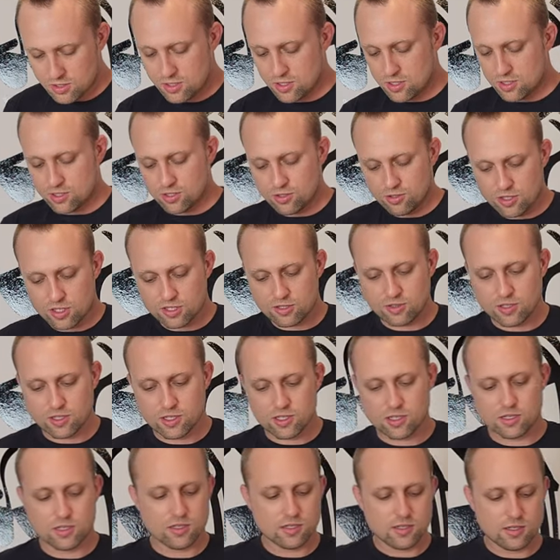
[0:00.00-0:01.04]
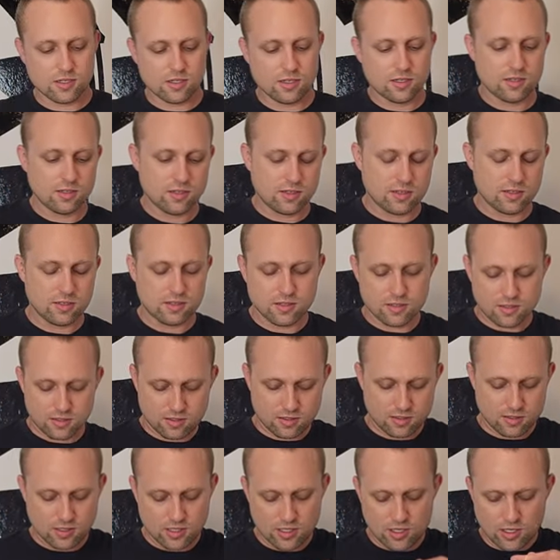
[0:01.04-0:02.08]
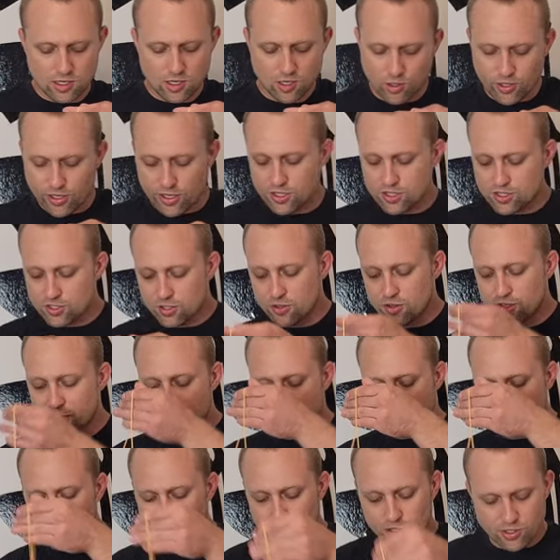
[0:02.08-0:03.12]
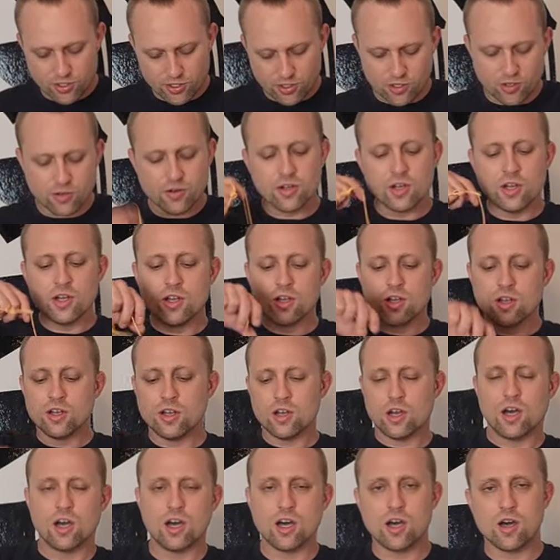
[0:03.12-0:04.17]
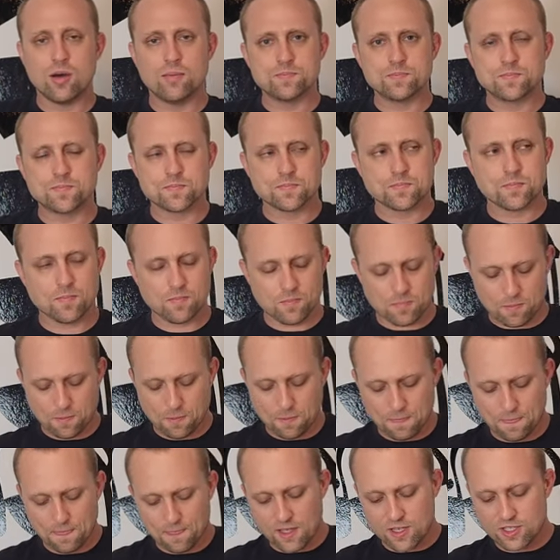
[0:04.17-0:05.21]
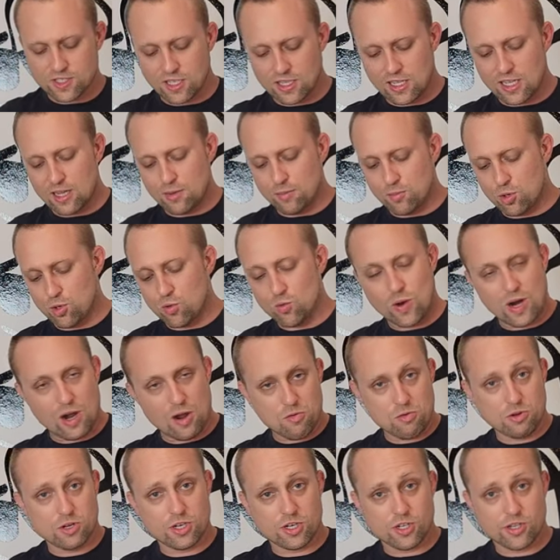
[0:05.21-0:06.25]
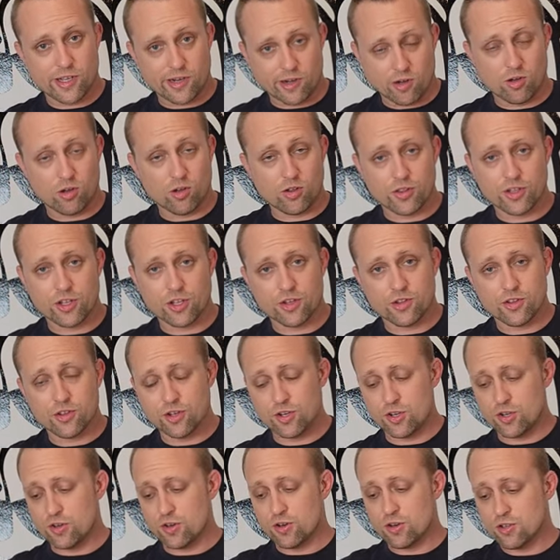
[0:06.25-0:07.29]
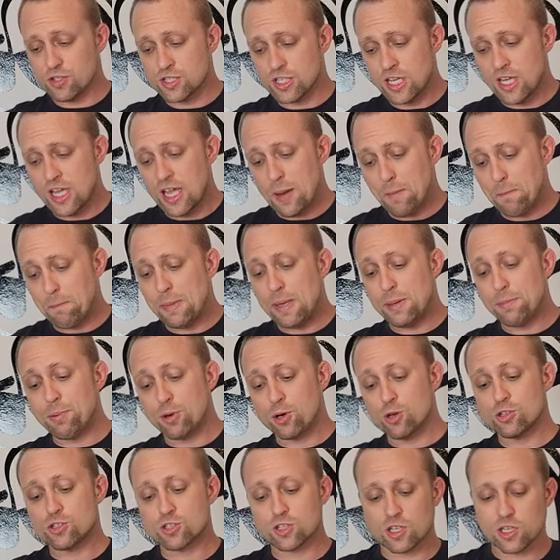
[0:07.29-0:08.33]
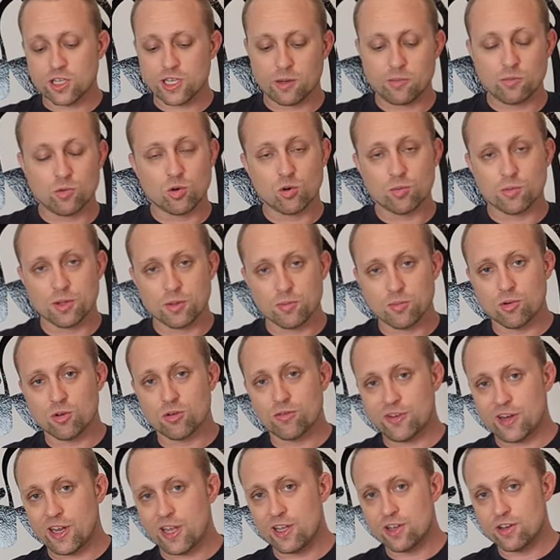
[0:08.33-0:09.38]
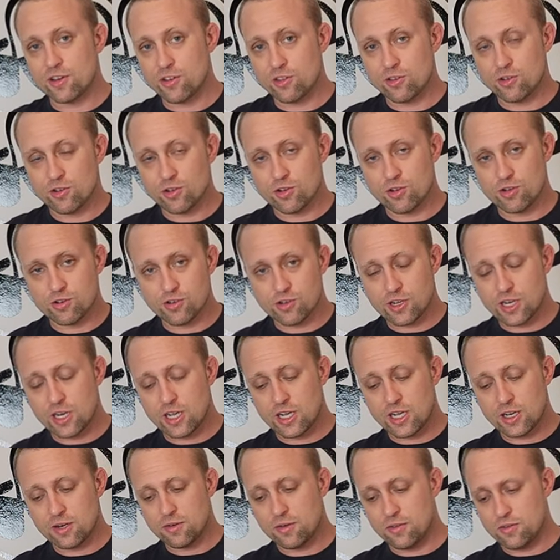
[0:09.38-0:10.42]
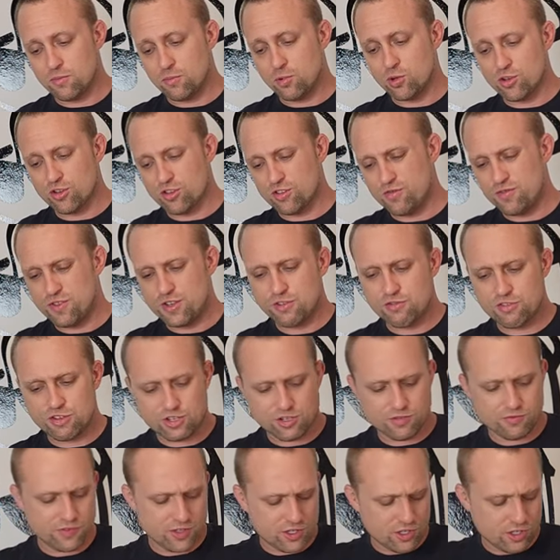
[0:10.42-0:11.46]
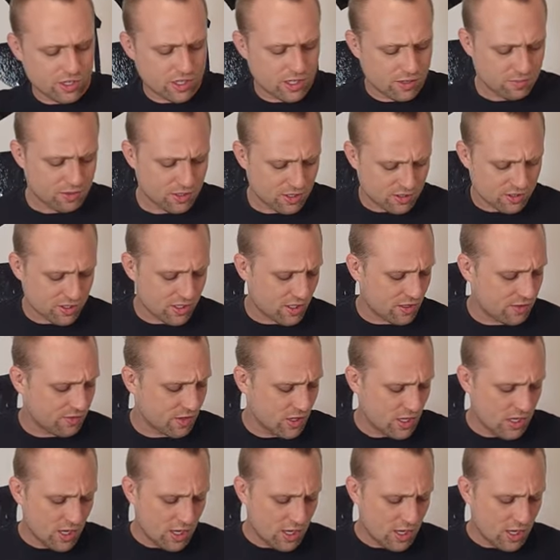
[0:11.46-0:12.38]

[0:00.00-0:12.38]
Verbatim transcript: Let's do this one. Okay, so this yo-yo um, is a lot more rounded than all the other yo-yos. Me personally, I'm normally more of an angular yo-yo guy, with more of the V V shapes and stuff.